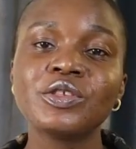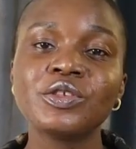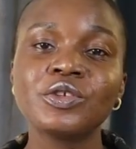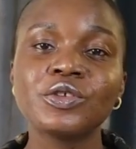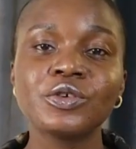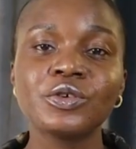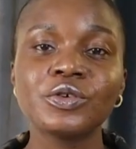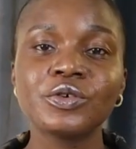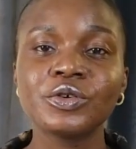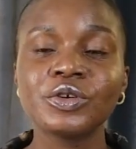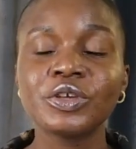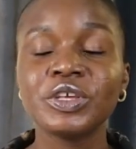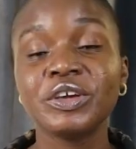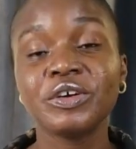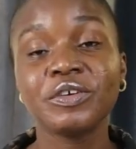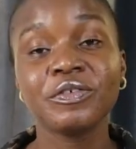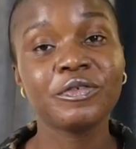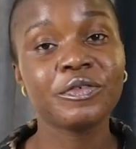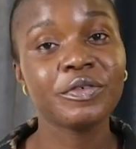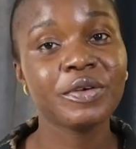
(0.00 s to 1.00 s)
to
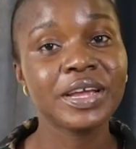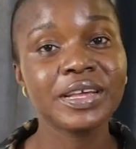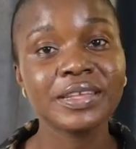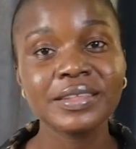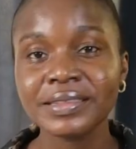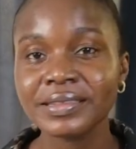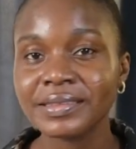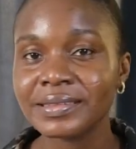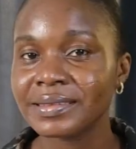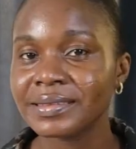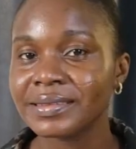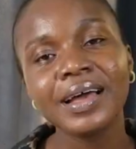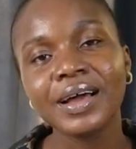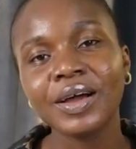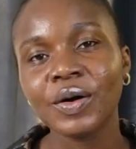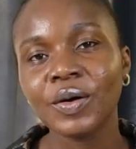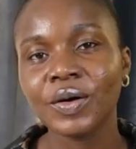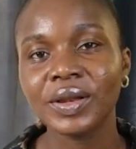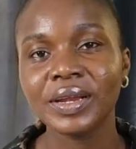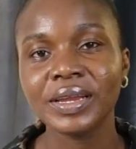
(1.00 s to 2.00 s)
your friends,
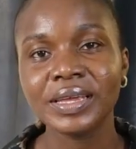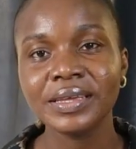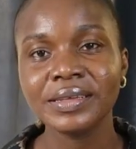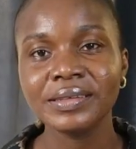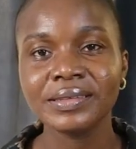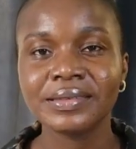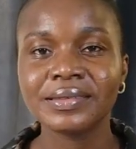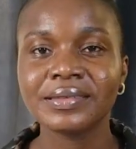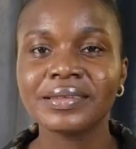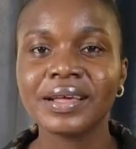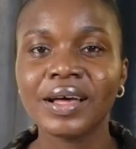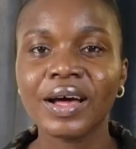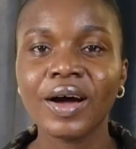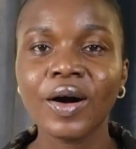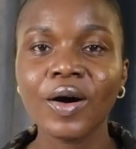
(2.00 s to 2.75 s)
colleagues,